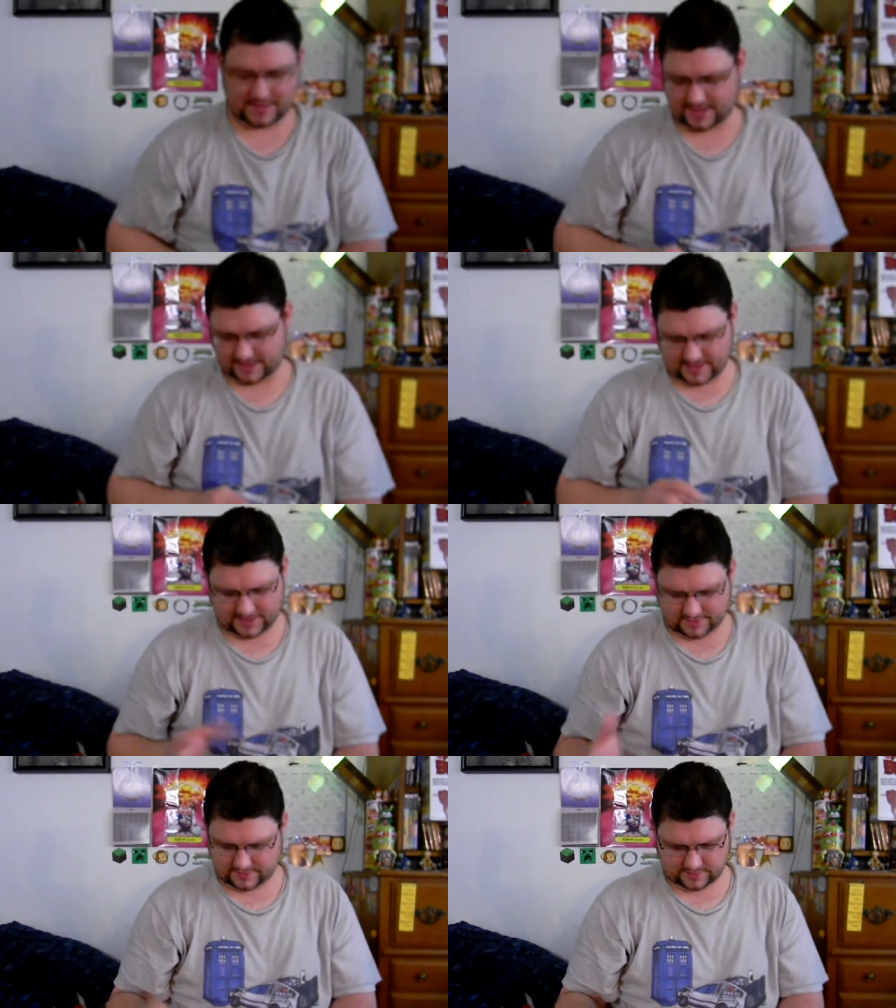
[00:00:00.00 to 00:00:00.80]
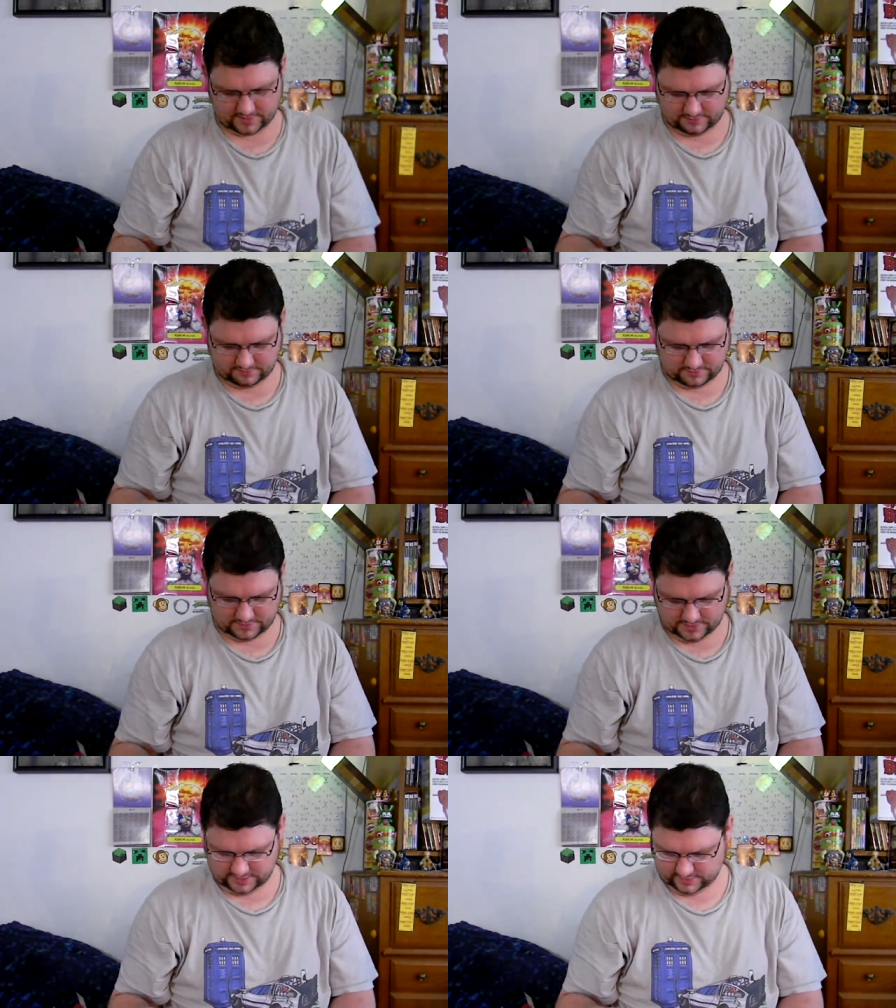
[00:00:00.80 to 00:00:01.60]
I I couldn't
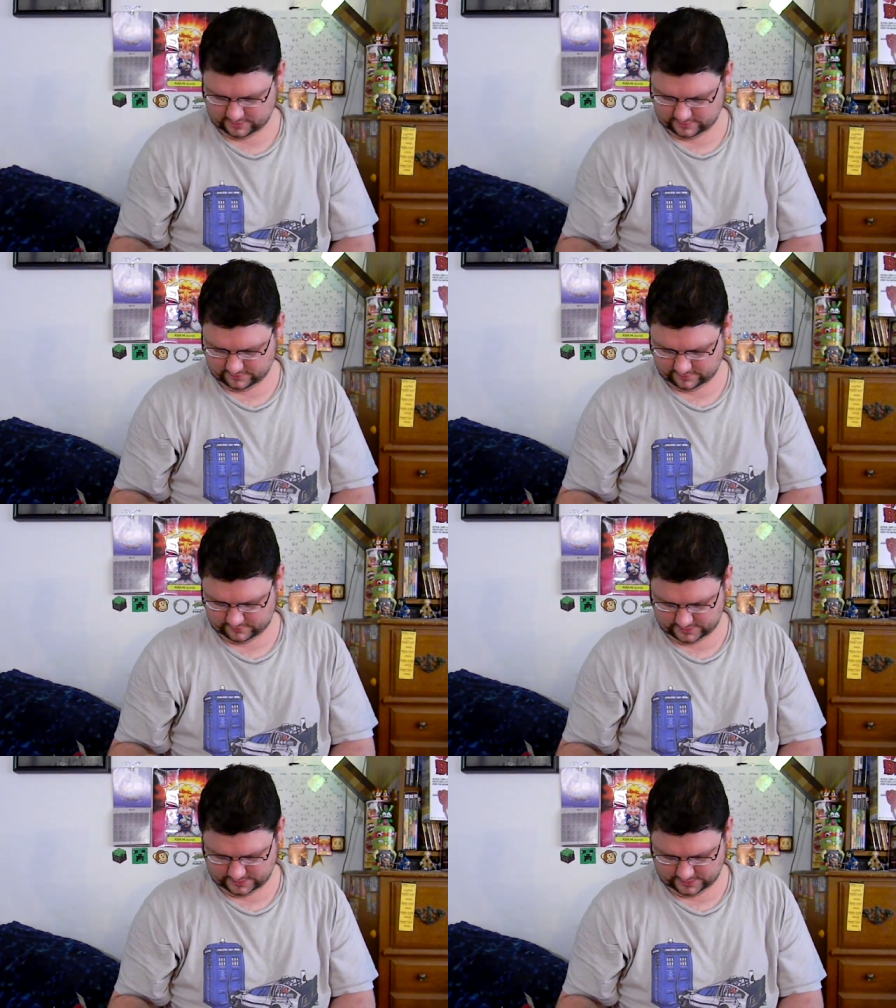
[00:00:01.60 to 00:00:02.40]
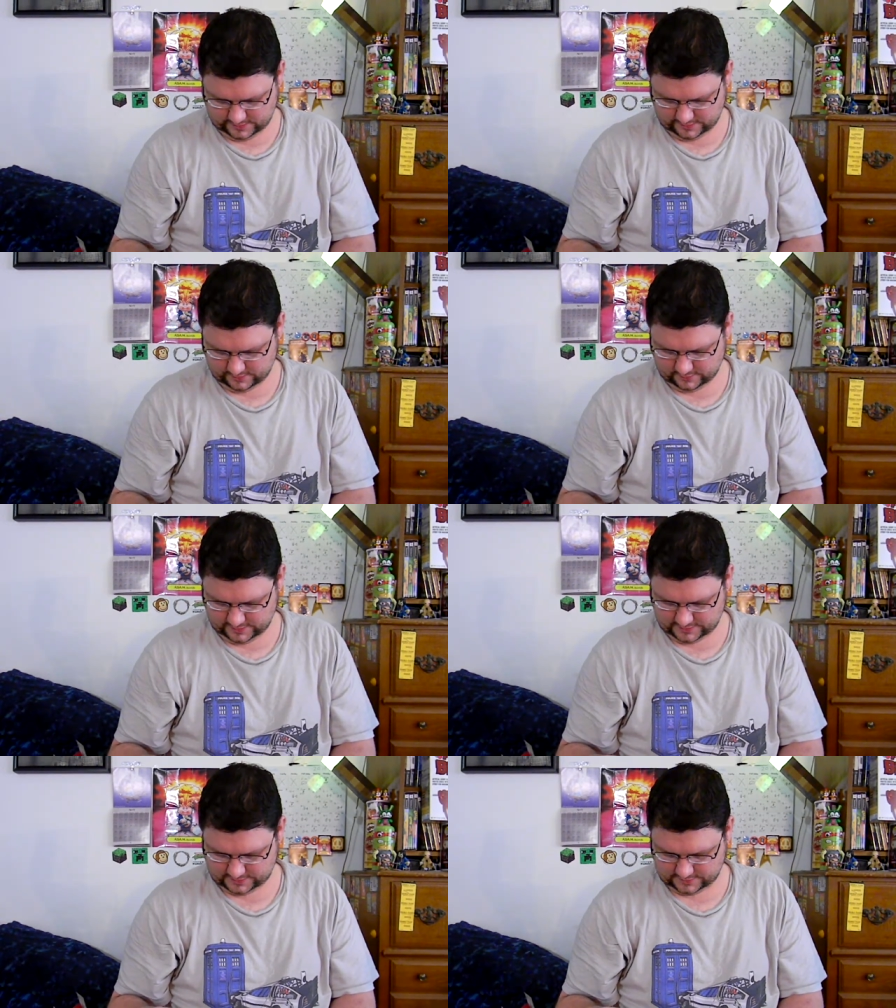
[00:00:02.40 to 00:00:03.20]
care any
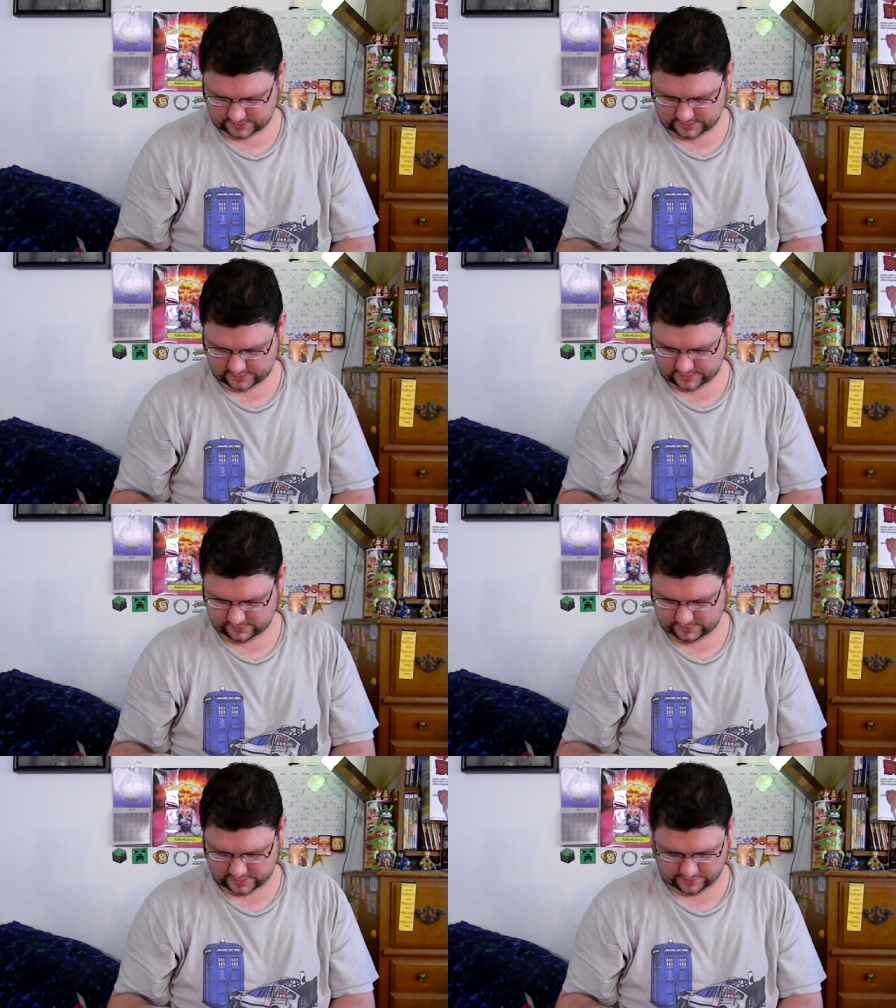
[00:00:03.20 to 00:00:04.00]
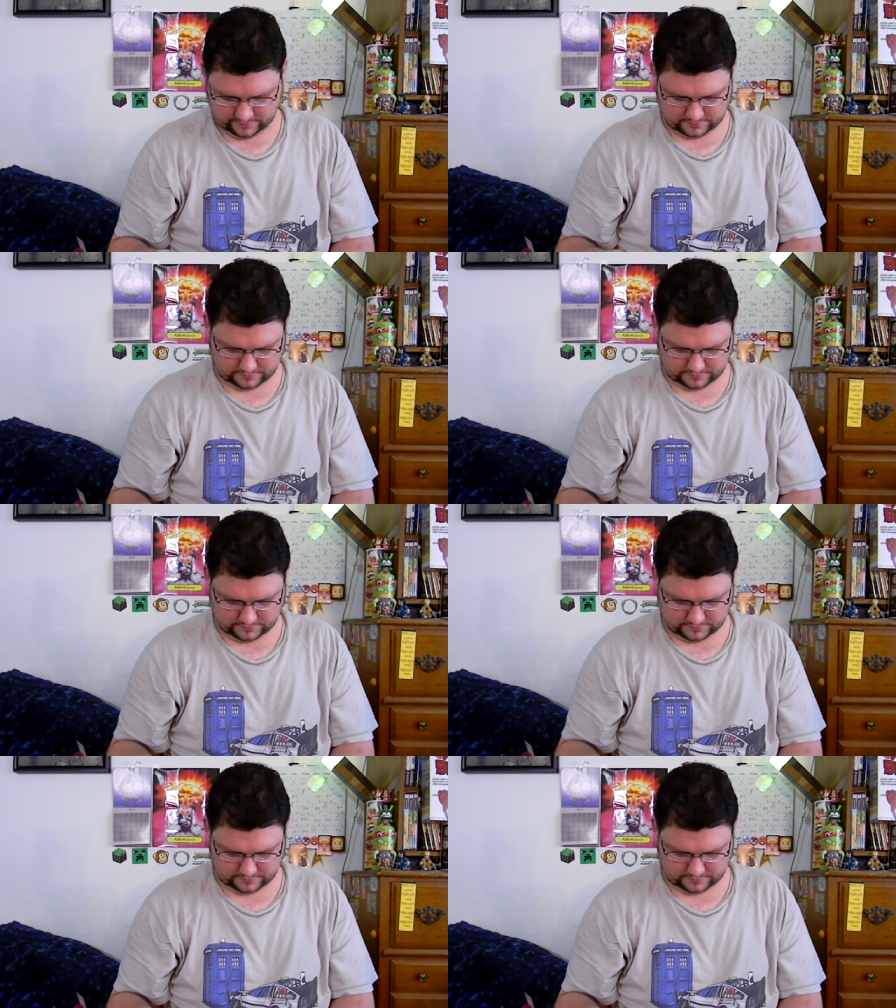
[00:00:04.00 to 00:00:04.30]
less than I do now,